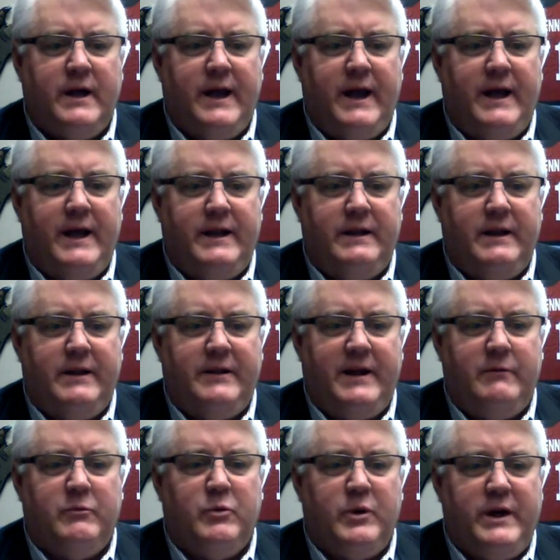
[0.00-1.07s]
and they
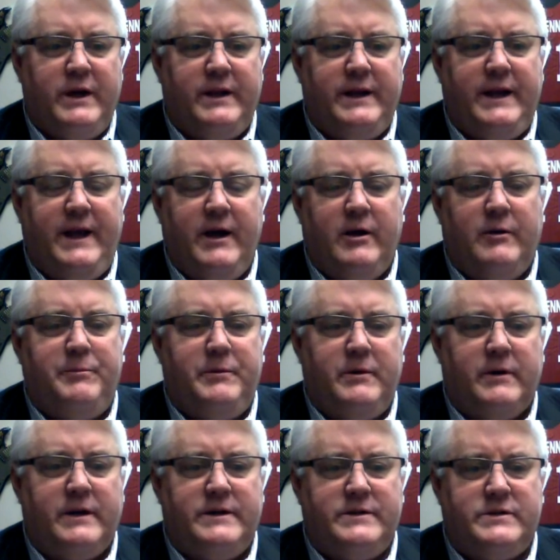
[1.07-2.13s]
really help
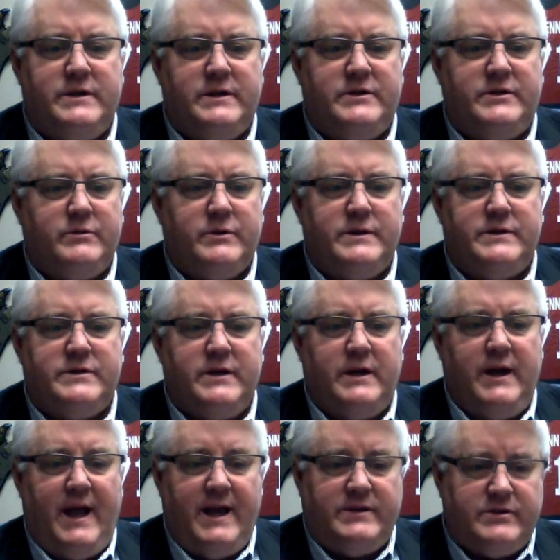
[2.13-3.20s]
your constituents,
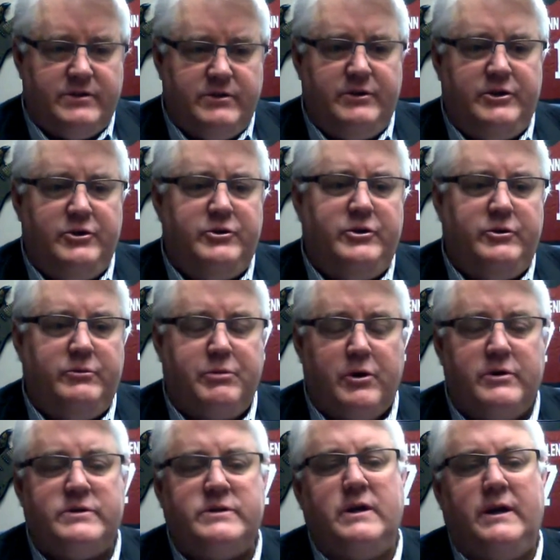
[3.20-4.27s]
and as do you do
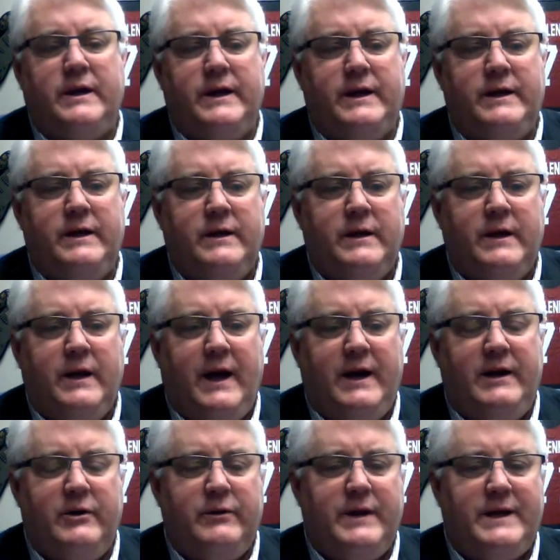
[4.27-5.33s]
personally. I
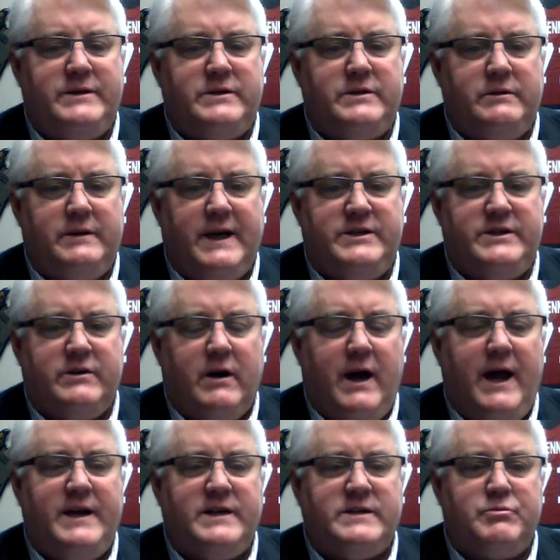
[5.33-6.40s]
know that's your
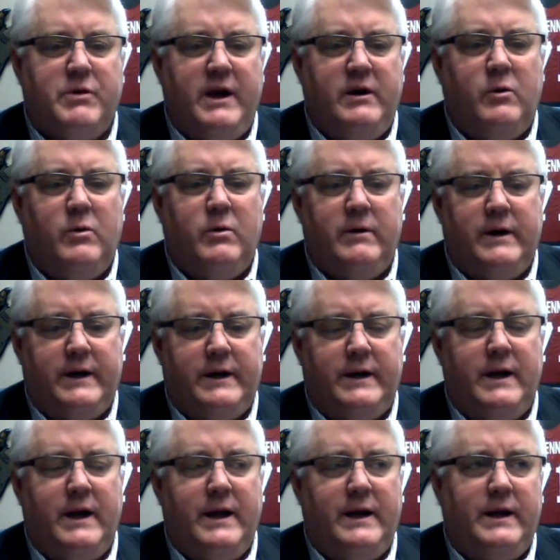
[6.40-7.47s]
highest priority,
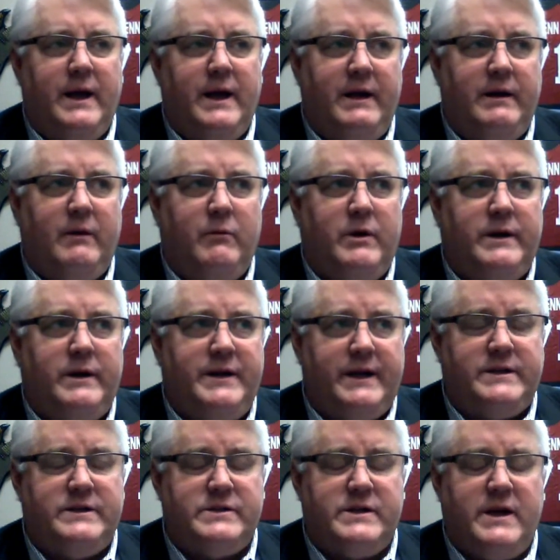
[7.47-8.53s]
and I want to take
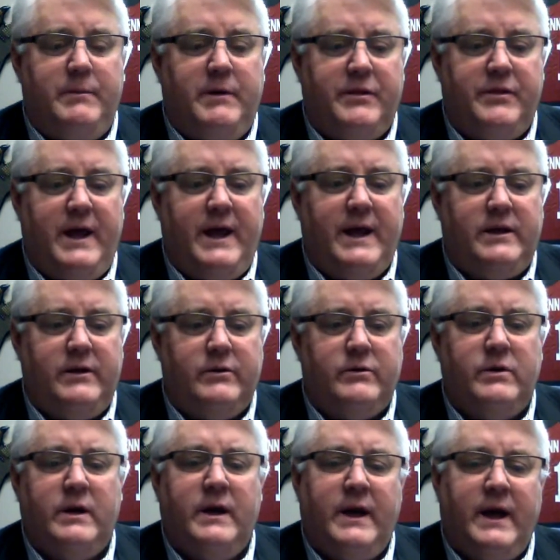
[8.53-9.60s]
this time to thank
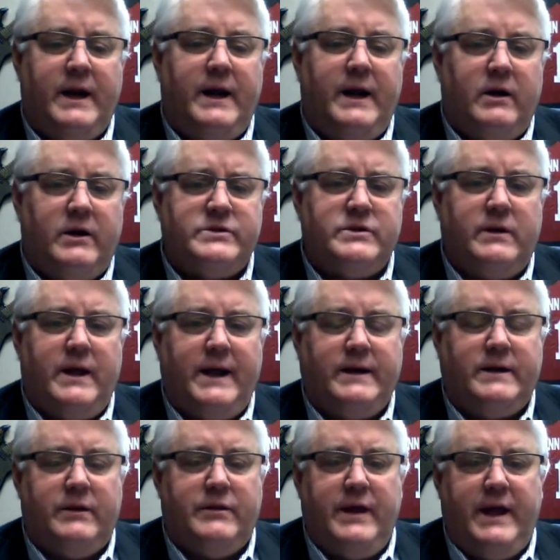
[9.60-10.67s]
you. And I'd also like
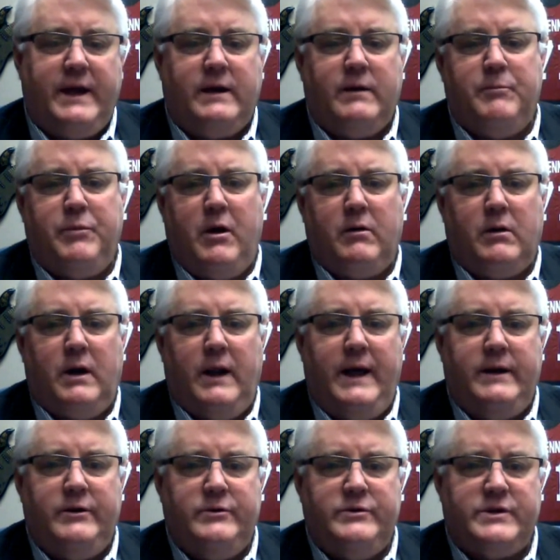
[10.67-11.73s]
to thank Paul
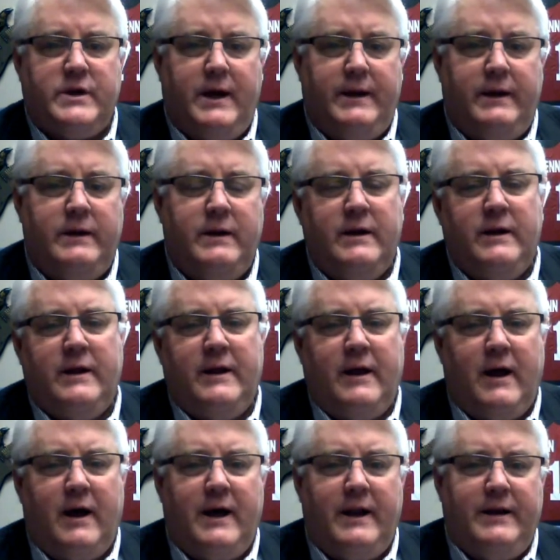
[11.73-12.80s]
Glenn, who's on
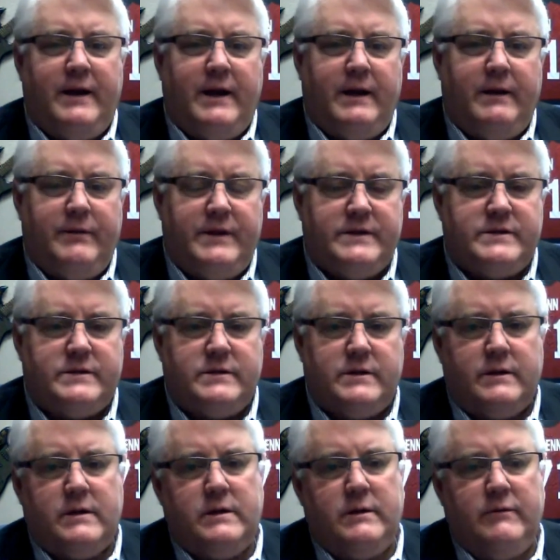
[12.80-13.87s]
this
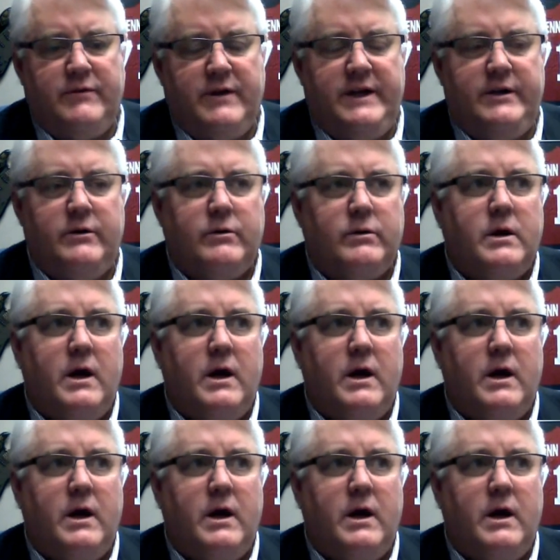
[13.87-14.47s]
video